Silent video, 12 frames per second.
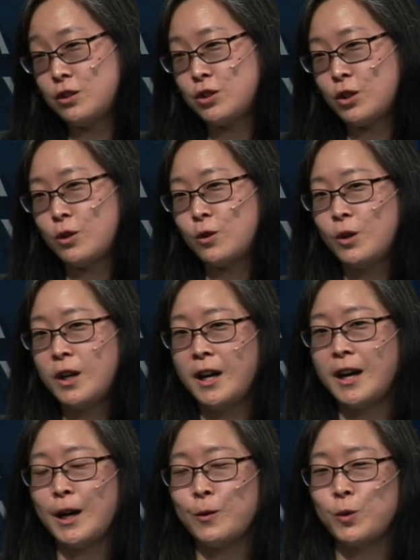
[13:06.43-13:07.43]
So
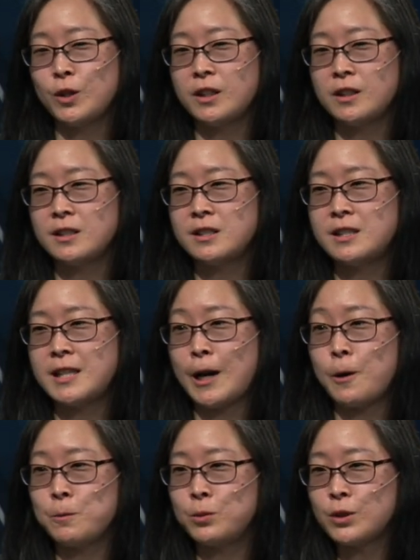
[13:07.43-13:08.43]
I wouldn't
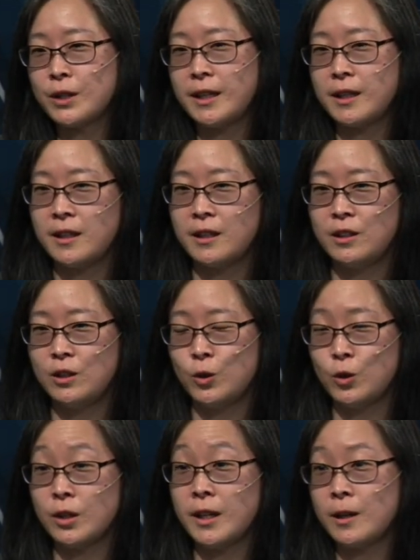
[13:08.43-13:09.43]
downplay
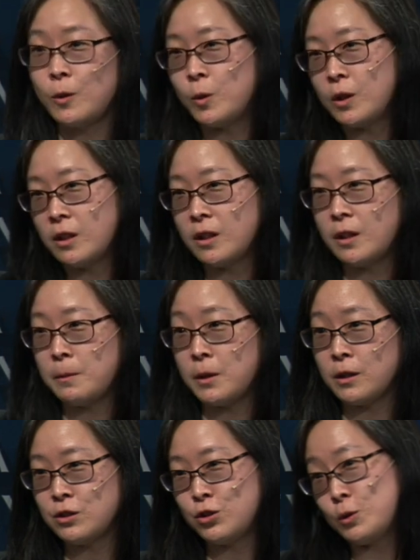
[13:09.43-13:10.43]
your network
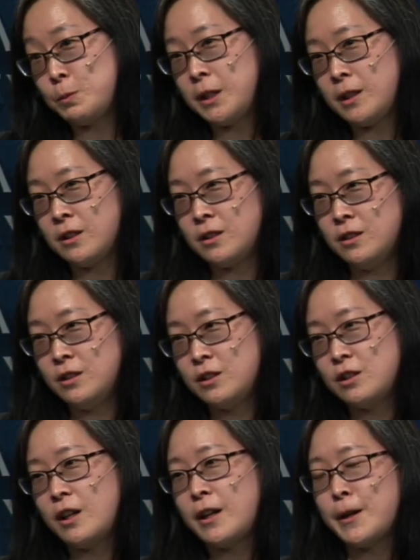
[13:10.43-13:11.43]
amongst your
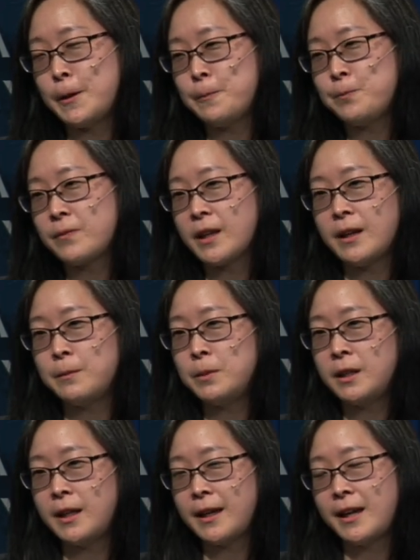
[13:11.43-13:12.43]
peers. I
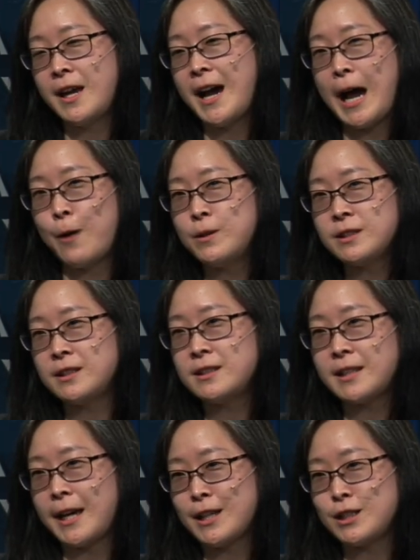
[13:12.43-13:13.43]
wasn't
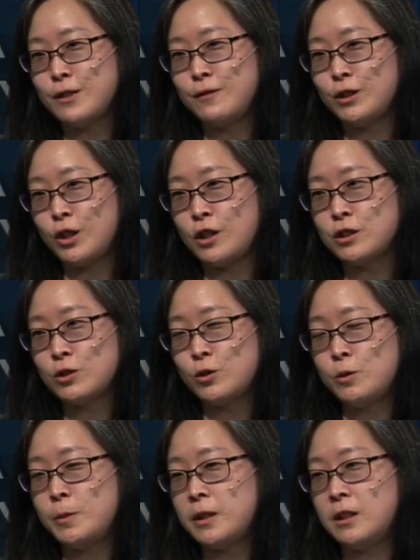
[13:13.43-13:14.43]
as active in law
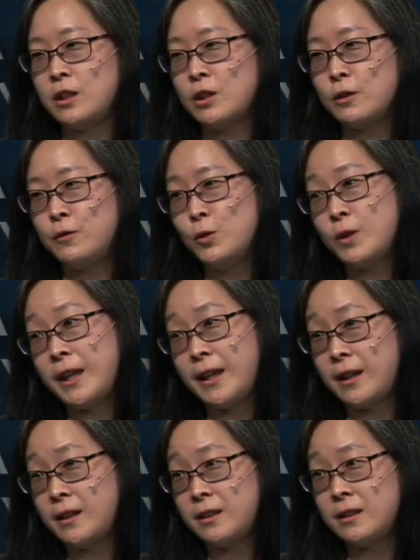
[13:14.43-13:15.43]
school. But, you know, if you
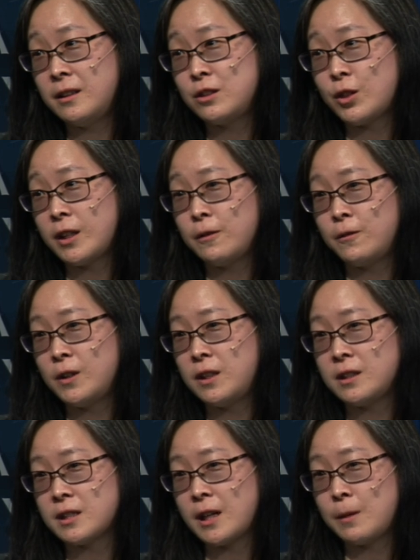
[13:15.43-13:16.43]
can, try to fit
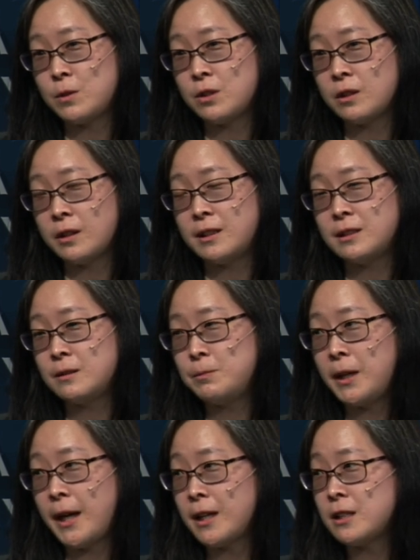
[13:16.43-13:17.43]
in time to at least
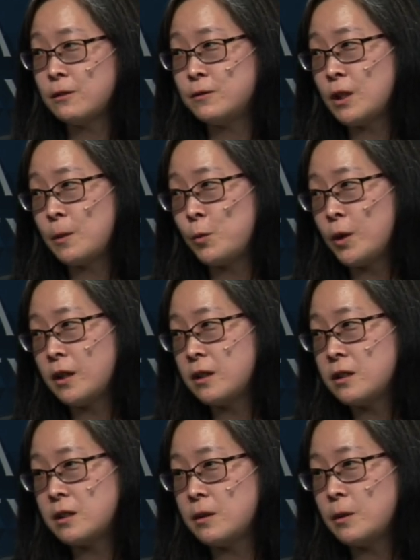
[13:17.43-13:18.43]
be active
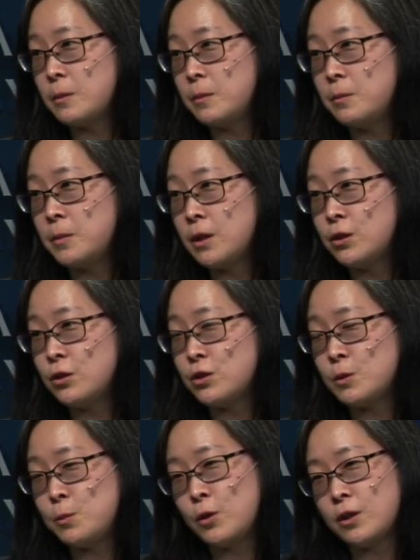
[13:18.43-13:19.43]
somewhere to build your
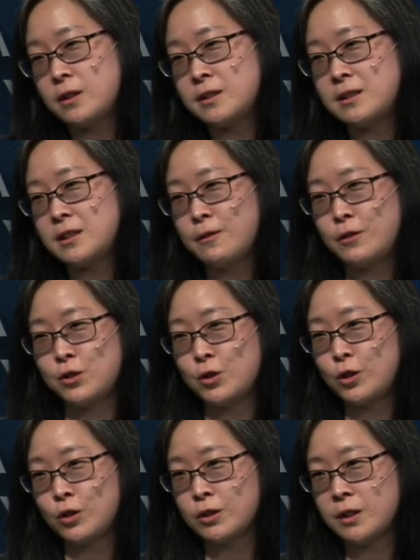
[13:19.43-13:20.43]
support. Because it's never too
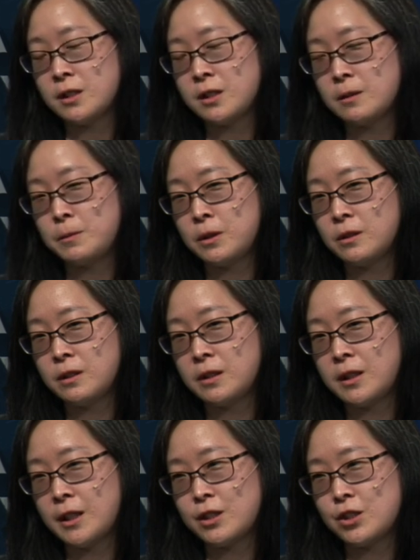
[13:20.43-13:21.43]
early to build
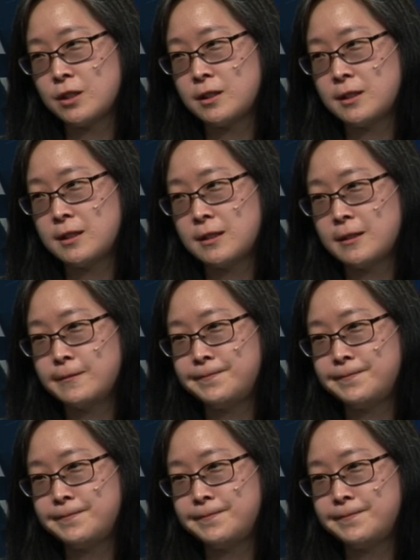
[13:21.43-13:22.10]
connections.